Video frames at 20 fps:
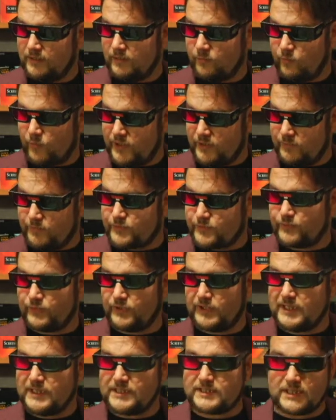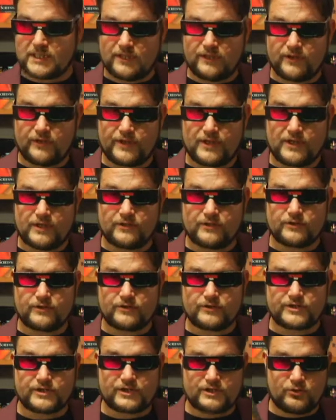when it was released into
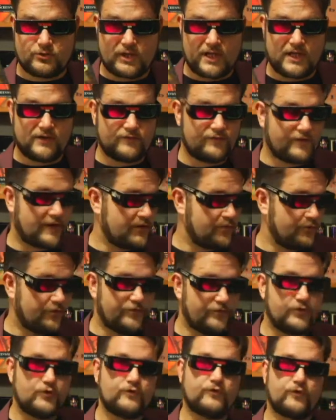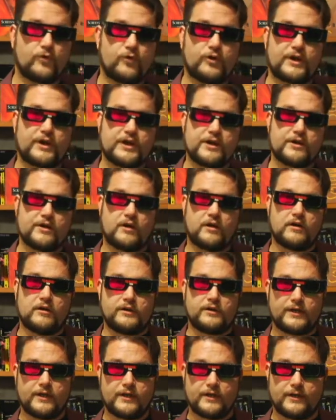theaters. You can find the review for it here
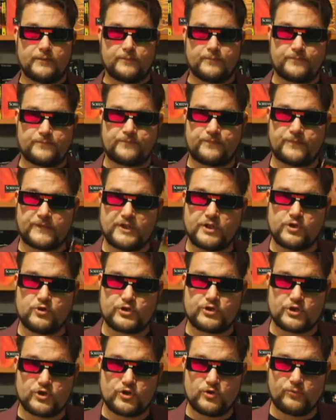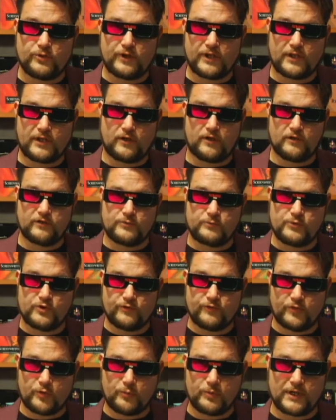on YouTube on the
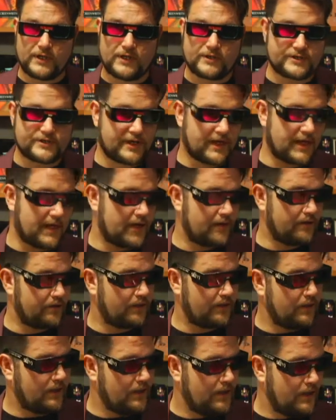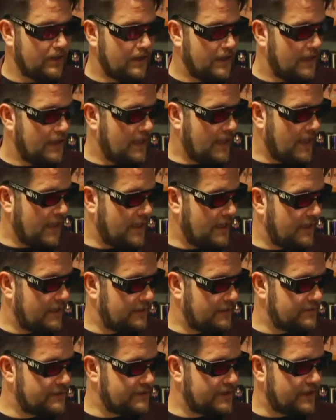Mutantville Players account.
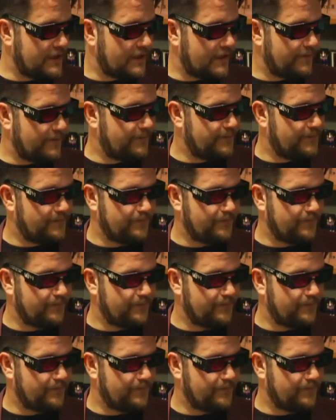And it